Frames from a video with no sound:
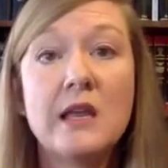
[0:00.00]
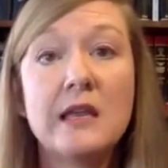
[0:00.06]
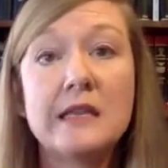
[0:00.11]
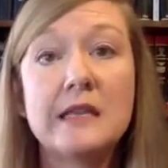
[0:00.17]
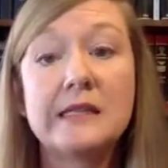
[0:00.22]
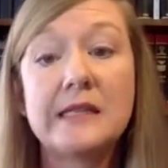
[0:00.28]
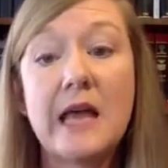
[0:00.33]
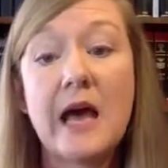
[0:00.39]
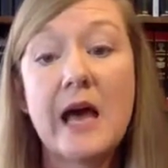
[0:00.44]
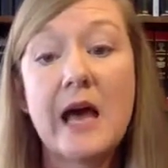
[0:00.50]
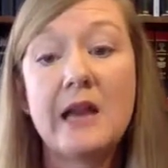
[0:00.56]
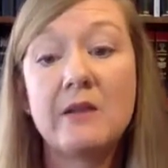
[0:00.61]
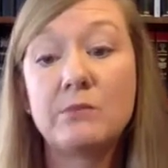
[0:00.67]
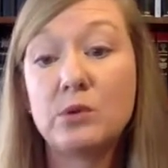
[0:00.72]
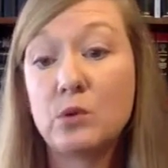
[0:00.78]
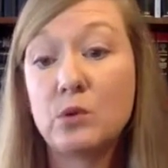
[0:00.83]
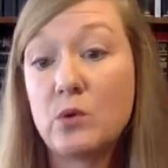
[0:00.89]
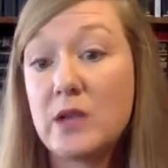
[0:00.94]
is that
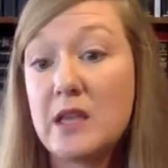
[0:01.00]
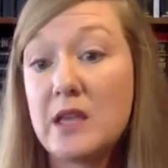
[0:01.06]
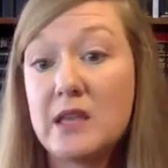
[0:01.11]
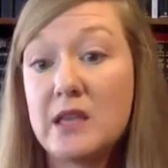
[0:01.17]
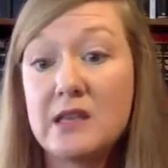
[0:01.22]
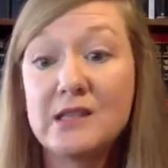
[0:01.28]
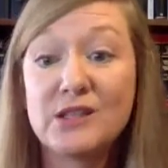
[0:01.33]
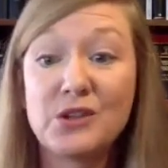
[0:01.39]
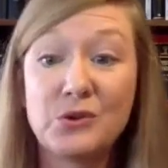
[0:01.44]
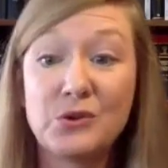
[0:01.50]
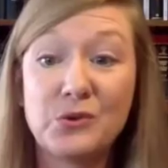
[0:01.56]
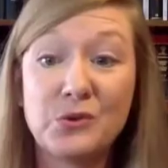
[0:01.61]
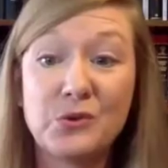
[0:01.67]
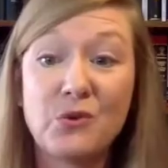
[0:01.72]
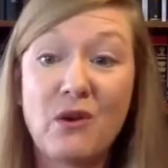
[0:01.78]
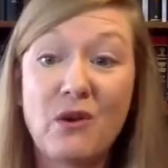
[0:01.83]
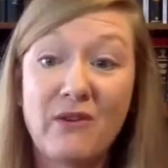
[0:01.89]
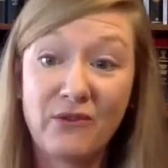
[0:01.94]
employees
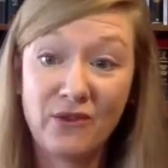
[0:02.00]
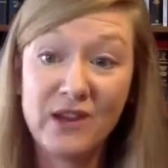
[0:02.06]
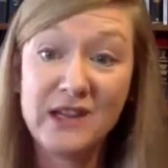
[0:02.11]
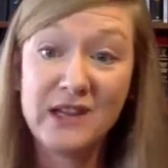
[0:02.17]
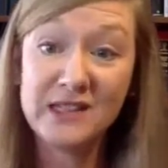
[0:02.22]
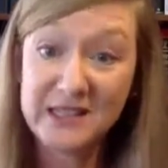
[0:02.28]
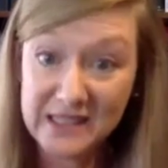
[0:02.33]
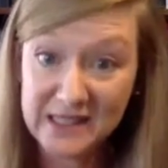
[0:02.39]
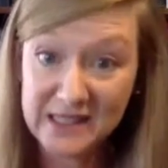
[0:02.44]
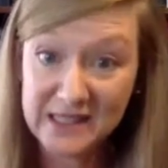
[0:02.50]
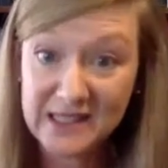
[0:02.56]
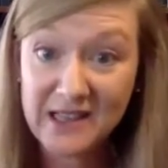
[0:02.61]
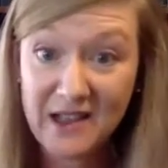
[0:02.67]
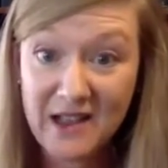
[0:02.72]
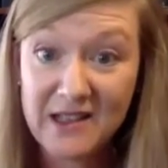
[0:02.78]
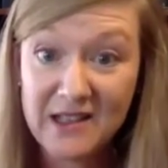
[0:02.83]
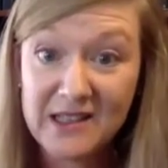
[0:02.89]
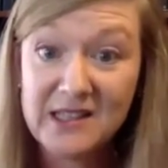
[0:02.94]
who are free to
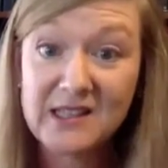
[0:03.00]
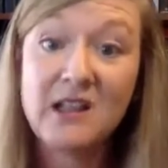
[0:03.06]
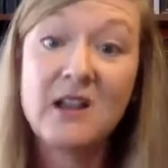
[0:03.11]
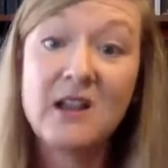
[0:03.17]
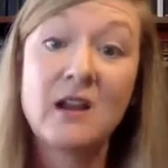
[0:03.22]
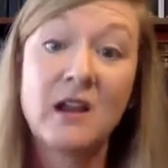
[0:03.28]
discuss